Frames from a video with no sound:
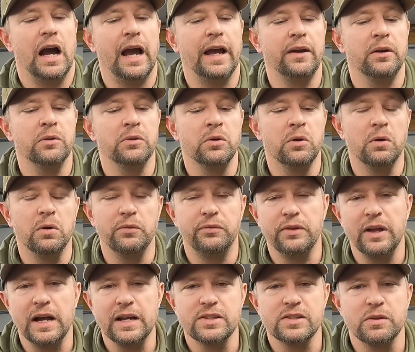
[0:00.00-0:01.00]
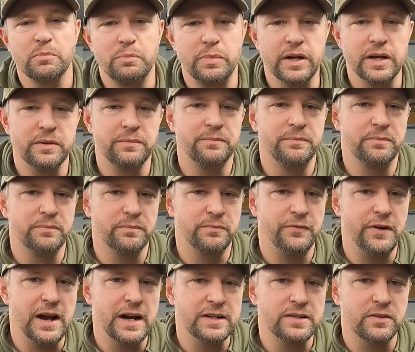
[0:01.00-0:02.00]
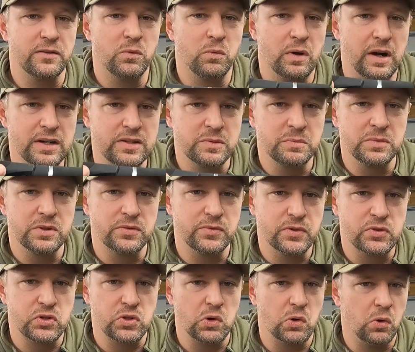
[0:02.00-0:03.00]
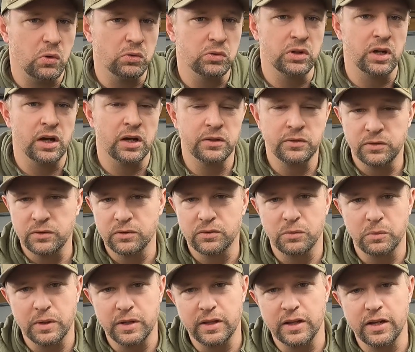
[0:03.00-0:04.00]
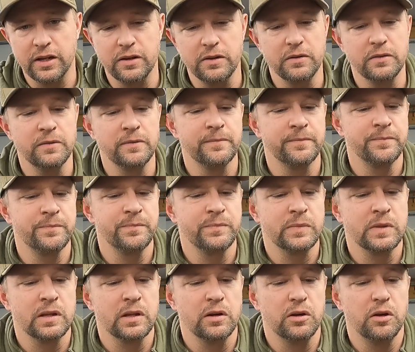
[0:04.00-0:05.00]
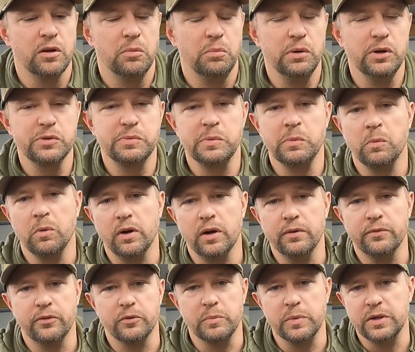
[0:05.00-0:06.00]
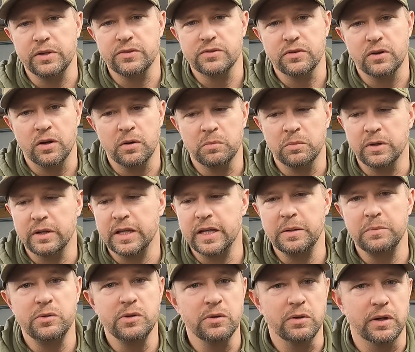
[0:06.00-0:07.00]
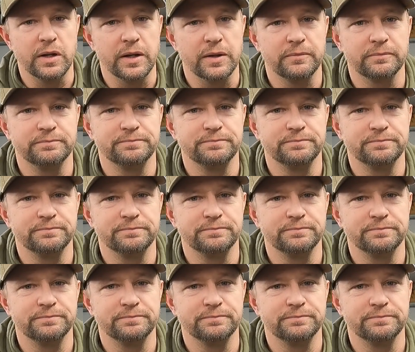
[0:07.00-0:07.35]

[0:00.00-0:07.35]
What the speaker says: I don't know if that's a big factor of why some of these fish are holding on the way they do, but it's been working for me, so I'm going to keep doing